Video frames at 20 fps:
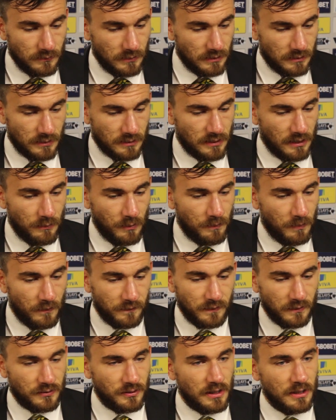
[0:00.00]
as I say, we
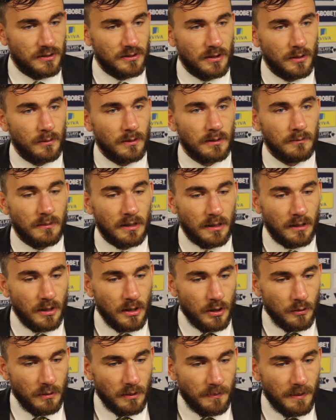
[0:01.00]
puffed our chest out and
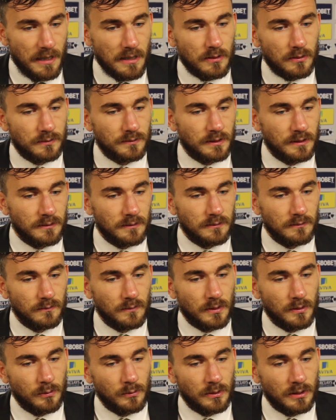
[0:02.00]
we battled, and
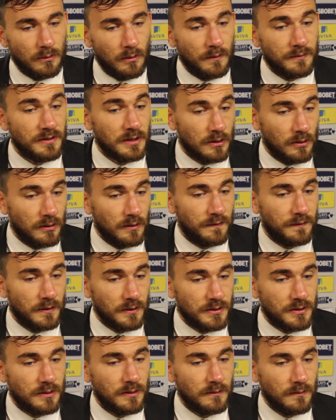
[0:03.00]
we obviously got the
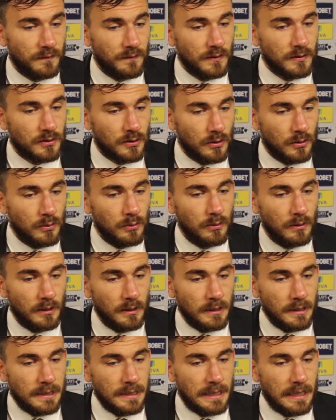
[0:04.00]
first goal,
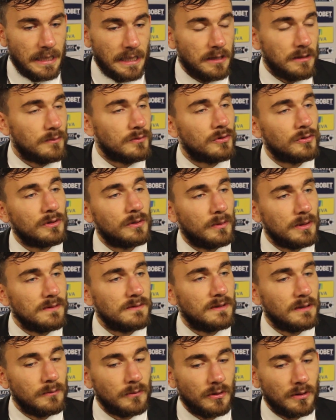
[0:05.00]
and then there was only
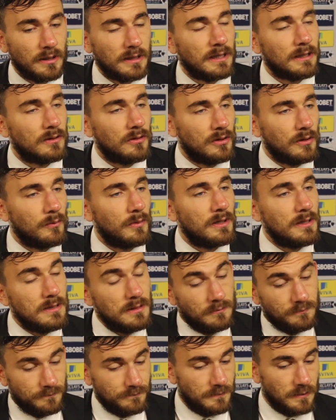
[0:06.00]
one team going to kick on and win it,
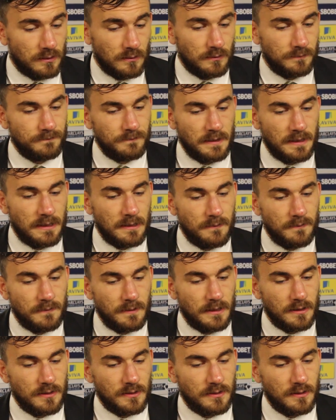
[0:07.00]
and, you know,
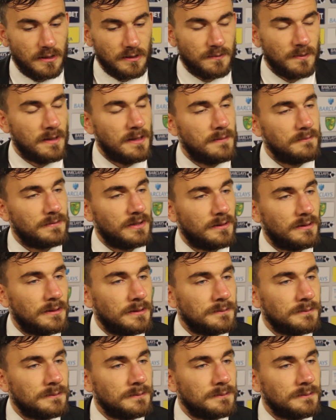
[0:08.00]
that's what happened.